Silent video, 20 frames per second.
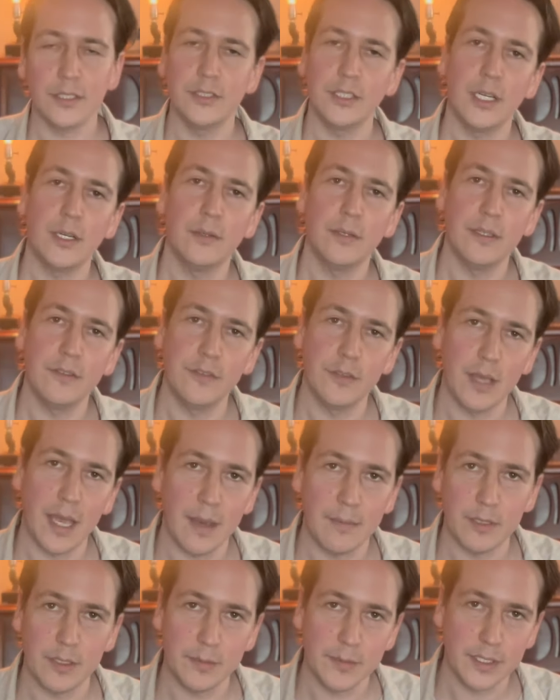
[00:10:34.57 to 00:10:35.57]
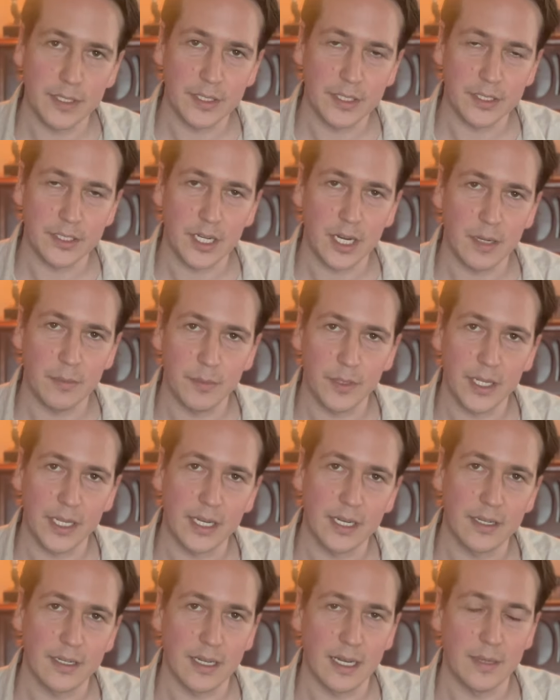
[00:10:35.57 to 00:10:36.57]
So if you happen to be a guitar
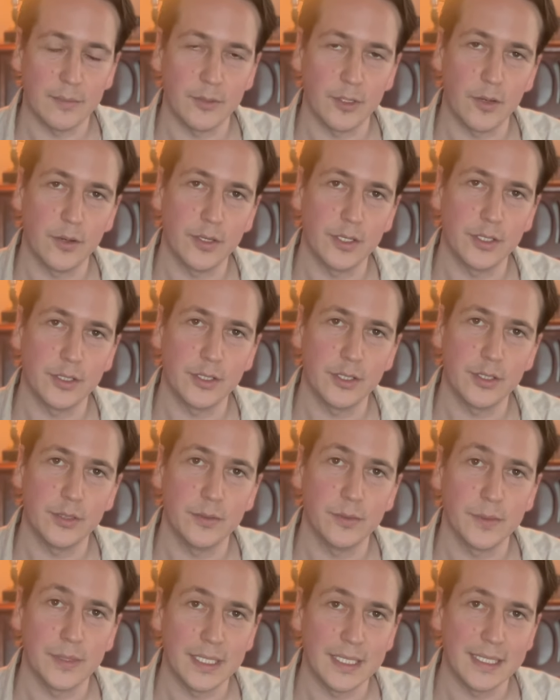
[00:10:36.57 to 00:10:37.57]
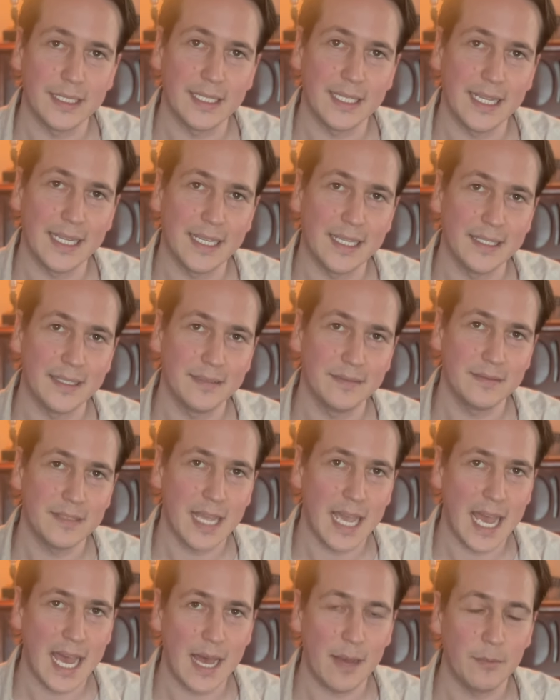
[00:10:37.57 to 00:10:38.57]
player, I'm going to link a
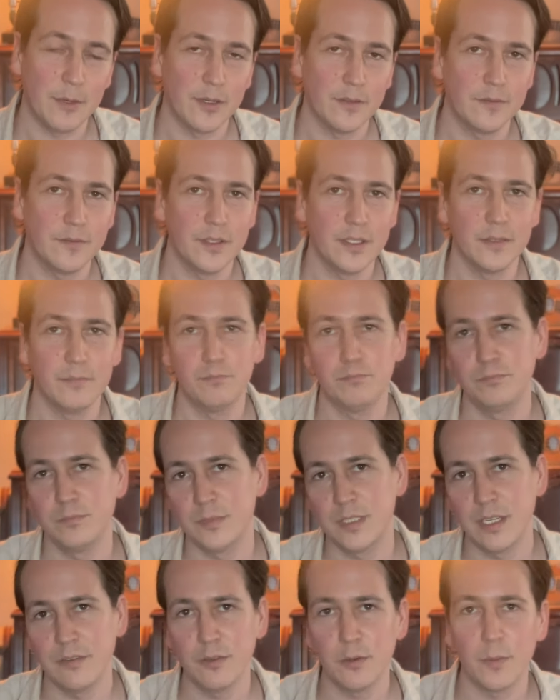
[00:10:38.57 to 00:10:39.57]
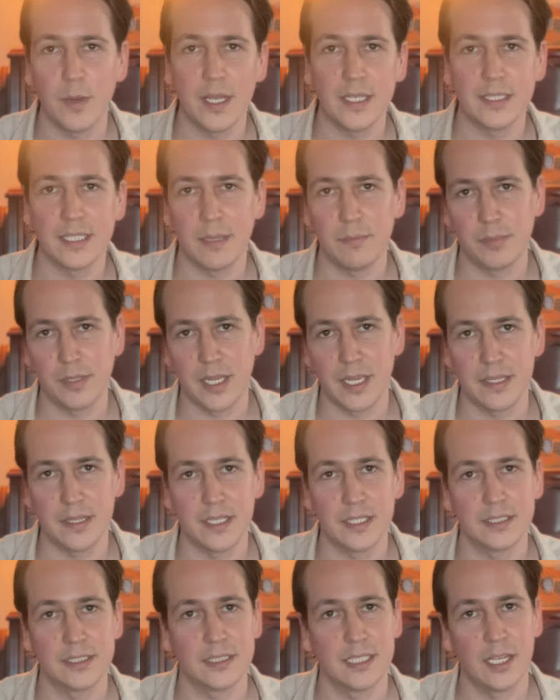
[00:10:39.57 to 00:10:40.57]
tab of the different ways I played
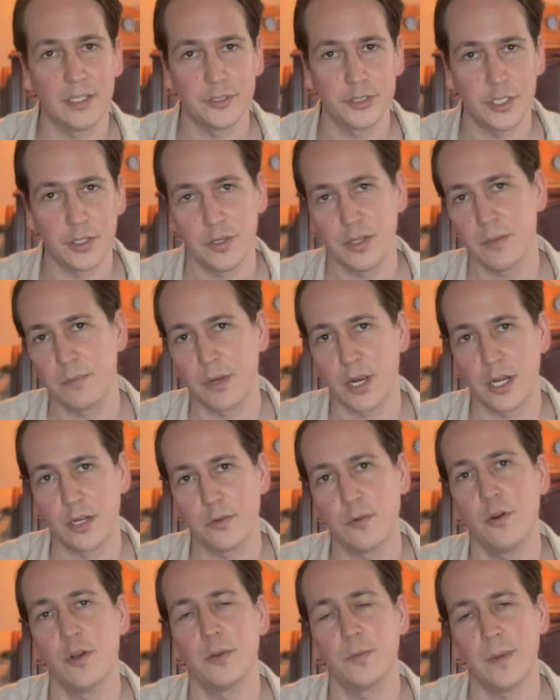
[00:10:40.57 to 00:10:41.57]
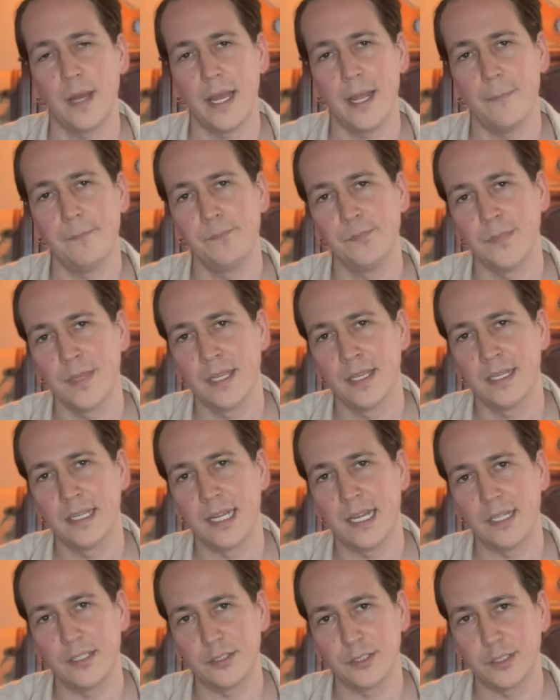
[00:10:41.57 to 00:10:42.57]
this. I'll show you the bar chord way.
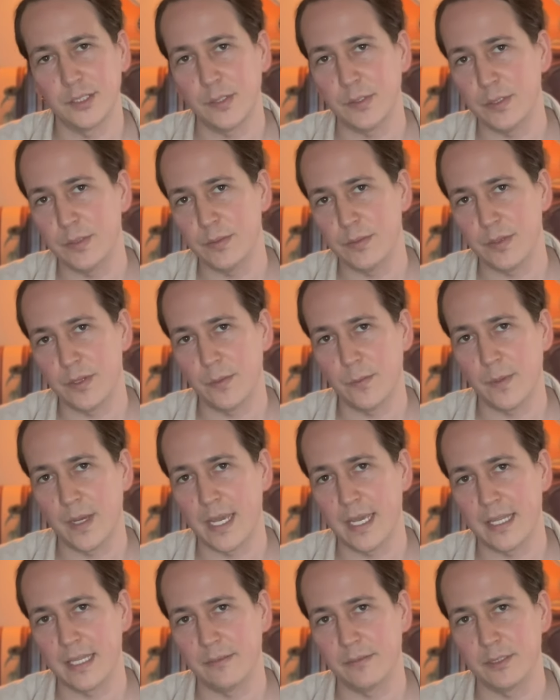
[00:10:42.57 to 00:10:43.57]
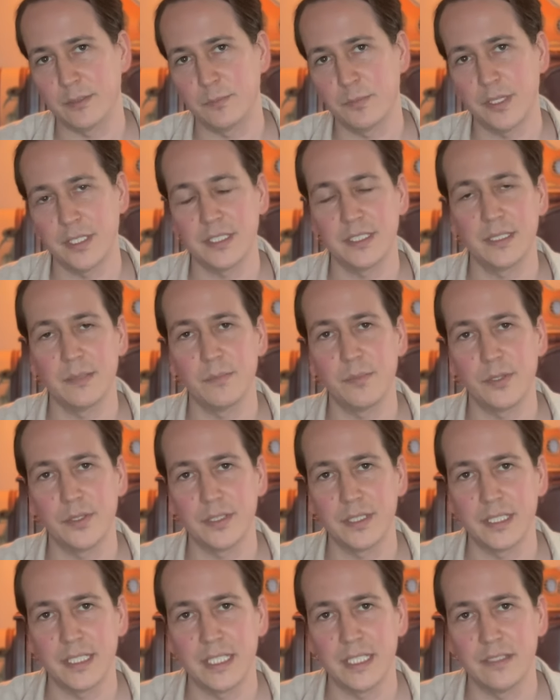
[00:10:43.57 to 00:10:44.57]
I'll show you the way that was pretty simple
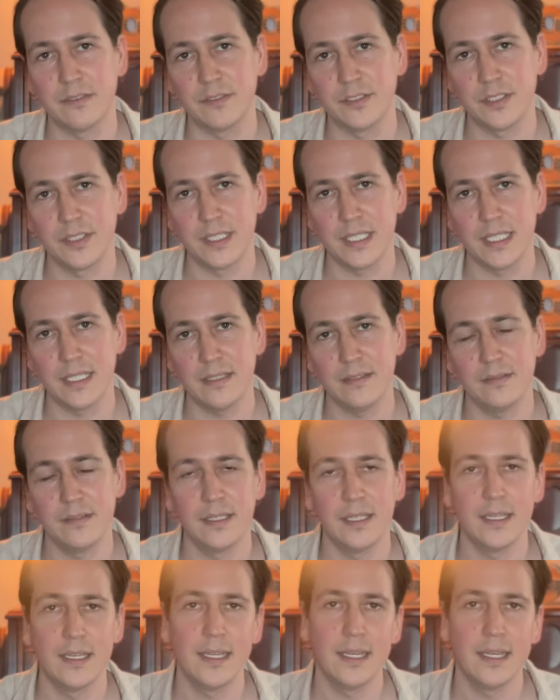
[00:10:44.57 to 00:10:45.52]
in the key of C